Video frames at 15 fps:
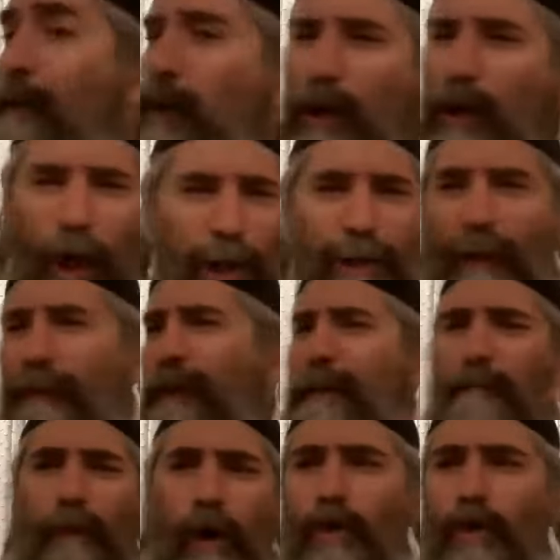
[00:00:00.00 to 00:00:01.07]
by a lot of
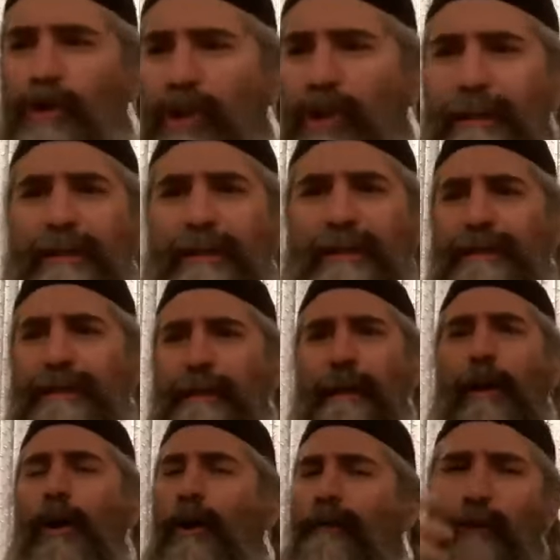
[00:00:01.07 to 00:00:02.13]
emotions
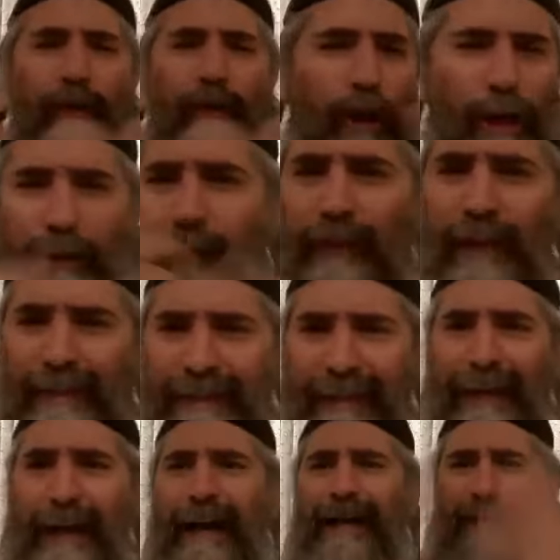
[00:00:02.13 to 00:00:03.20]
out, out of
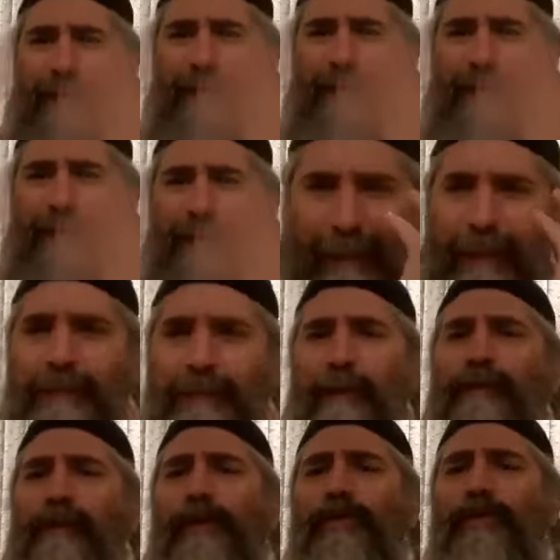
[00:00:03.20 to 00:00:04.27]
Yetzerara, darkness,
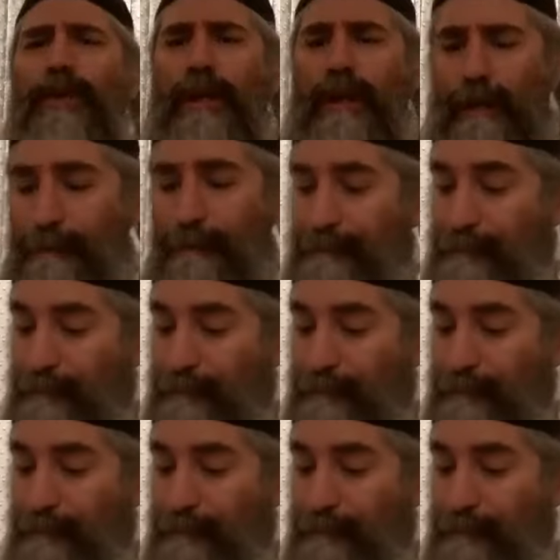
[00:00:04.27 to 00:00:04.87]
confusion.